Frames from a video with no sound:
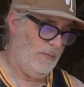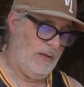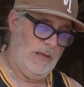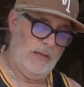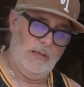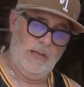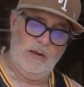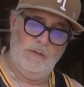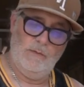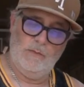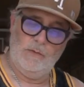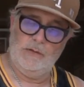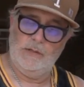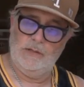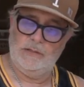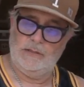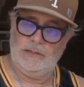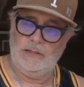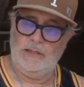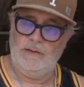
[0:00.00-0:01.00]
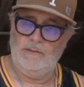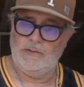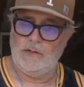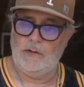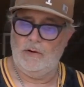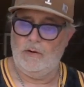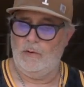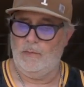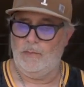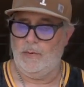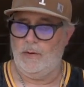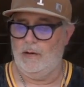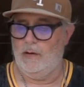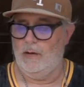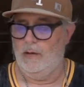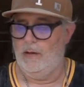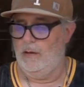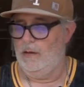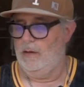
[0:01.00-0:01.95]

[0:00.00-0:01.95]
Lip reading: and then where the sleeves are open,